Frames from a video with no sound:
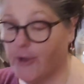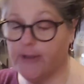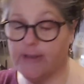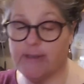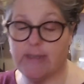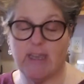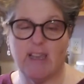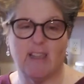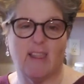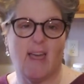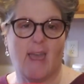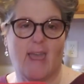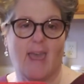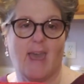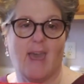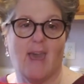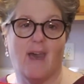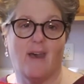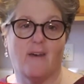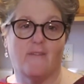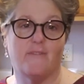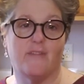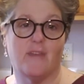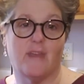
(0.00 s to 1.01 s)
good deal I
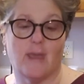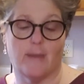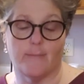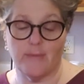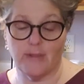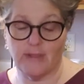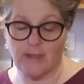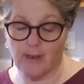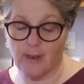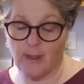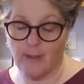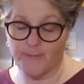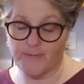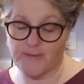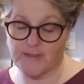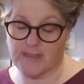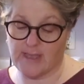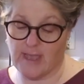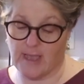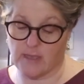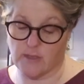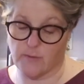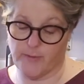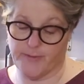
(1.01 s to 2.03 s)
have. I'm a little
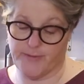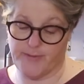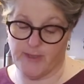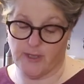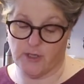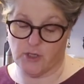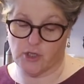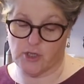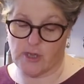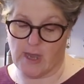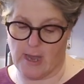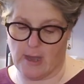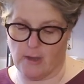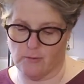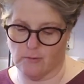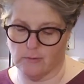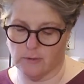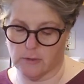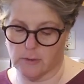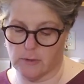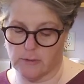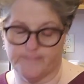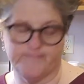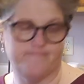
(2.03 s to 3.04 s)
obsessed with dish
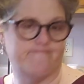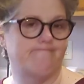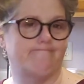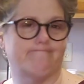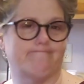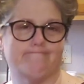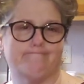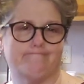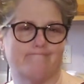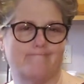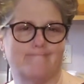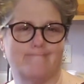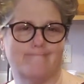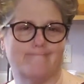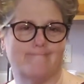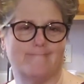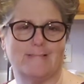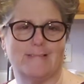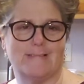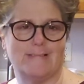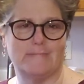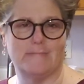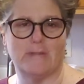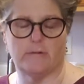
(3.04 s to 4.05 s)
towels.
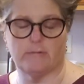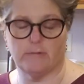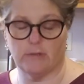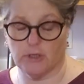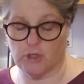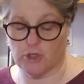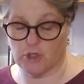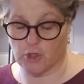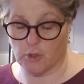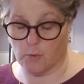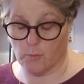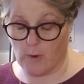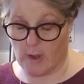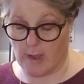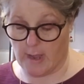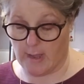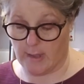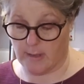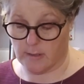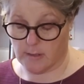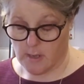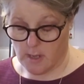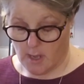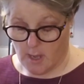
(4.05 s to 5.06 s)
I'm not really sure
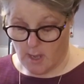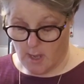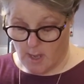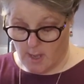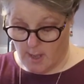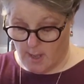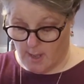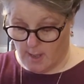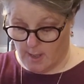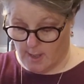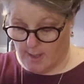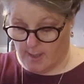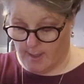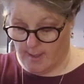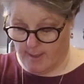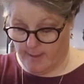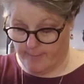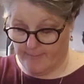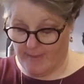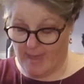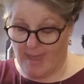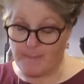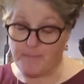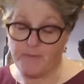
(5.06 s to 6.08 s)
why.
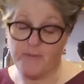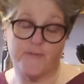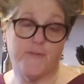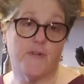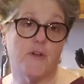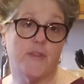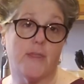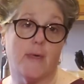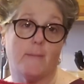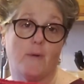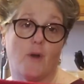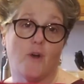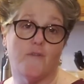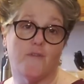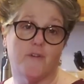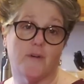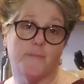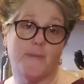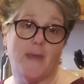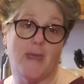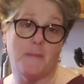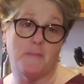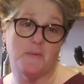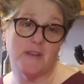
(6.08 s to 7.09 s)
I prefer them over
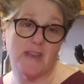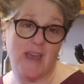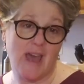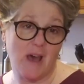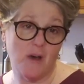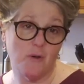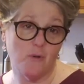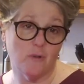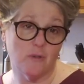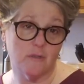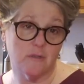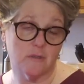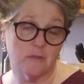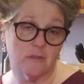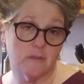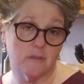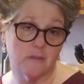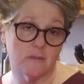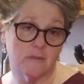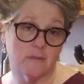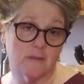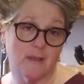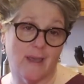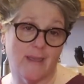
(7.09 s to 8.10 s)
paper towels.
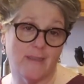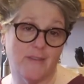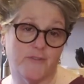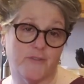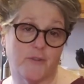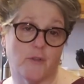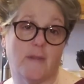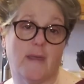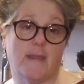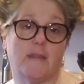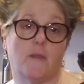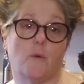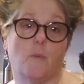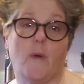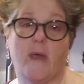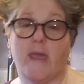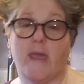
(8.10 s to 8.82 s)
I just don't like the